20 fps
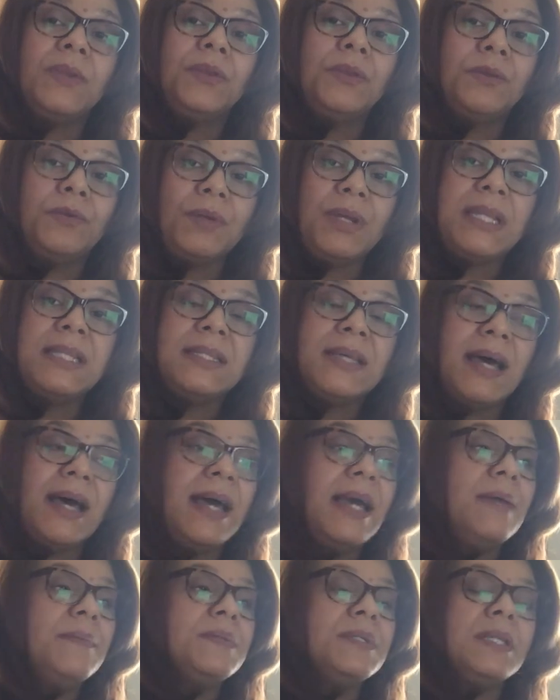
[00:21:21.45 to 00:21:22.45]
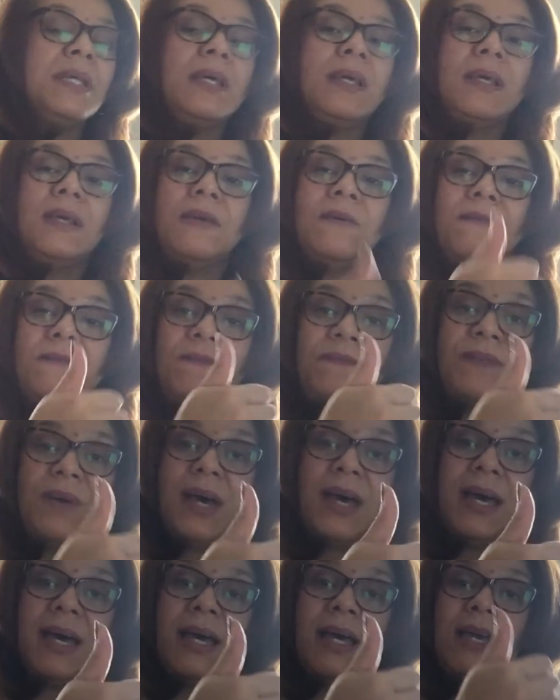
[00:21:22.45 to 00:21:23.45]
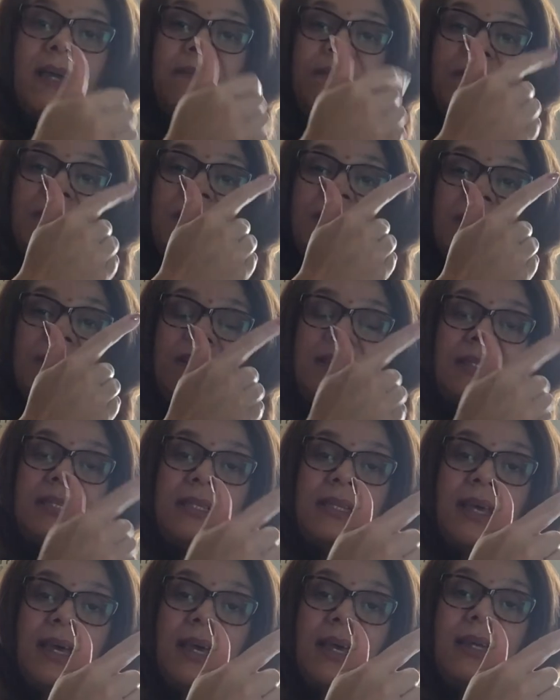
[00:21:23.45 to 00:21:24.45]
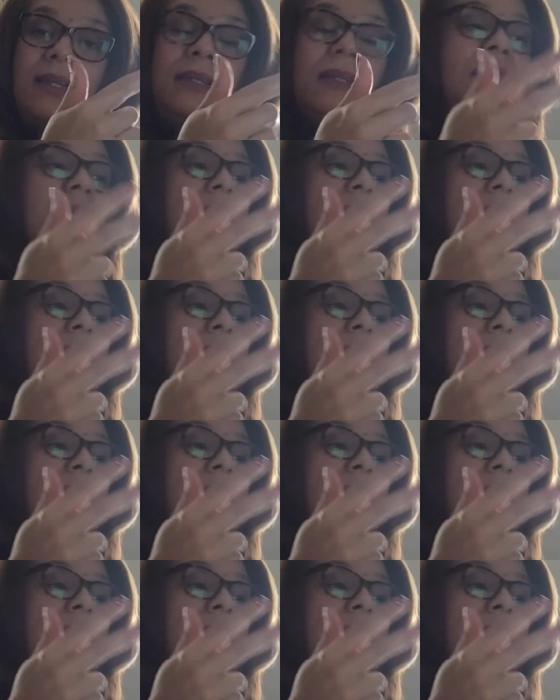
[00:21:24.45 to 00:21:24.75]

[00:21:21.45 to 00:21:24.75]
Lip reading: 3 times 5, 10,